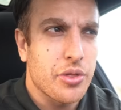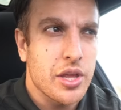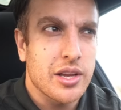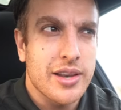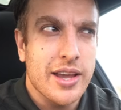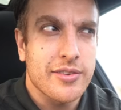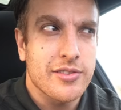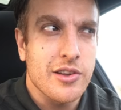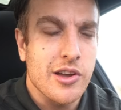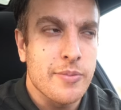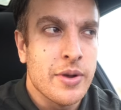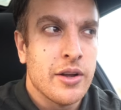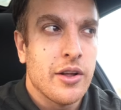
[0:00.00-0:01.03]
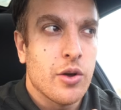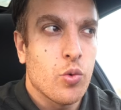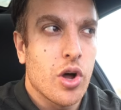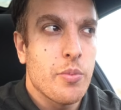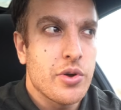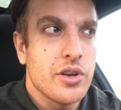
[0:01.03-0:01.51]
I think next time,
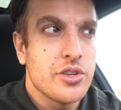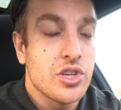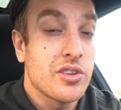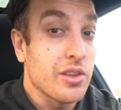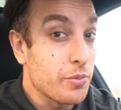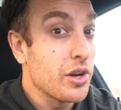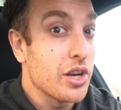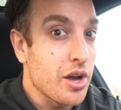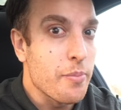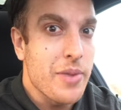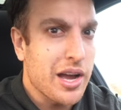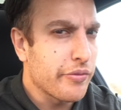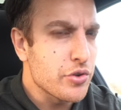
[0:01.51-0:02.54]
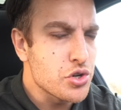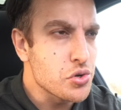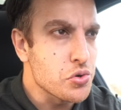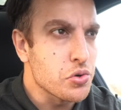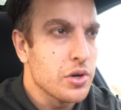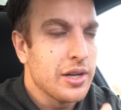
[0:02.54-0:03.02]
what I'm going to do, because I'm going to come back for
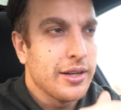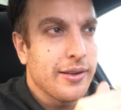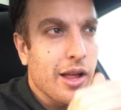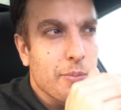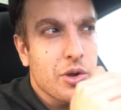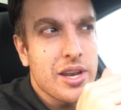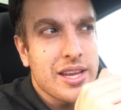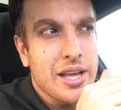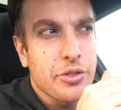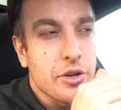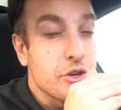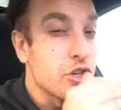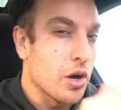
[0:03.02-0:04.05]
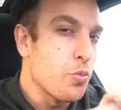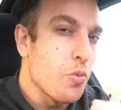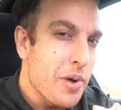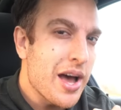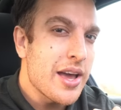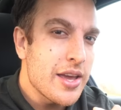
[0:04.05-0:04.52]
sure, I'm going to get the
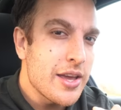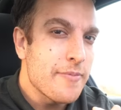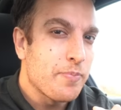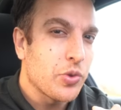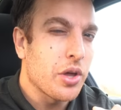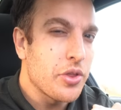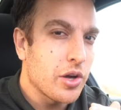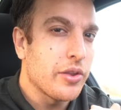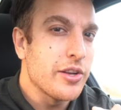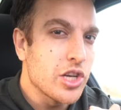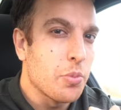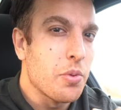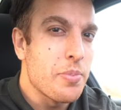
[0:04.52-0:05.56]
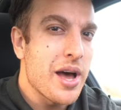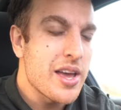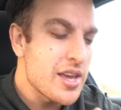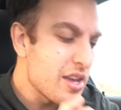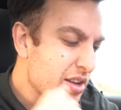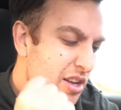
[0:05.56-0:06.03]
double patty. I think I like the double
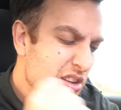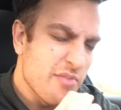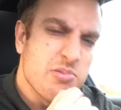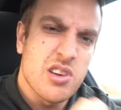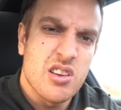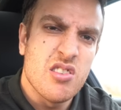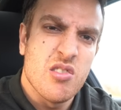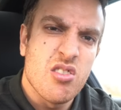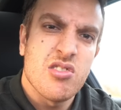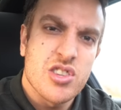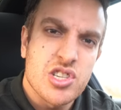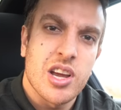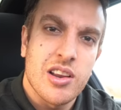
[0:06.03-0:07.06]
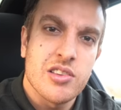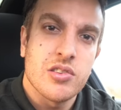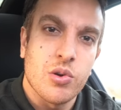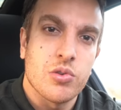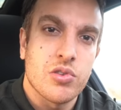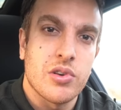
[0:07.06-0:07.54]
patty and put a load of chili
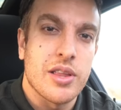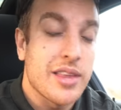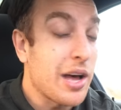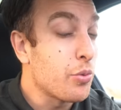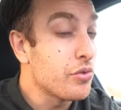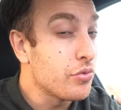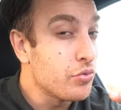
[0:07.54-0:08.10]
sauce on it. That was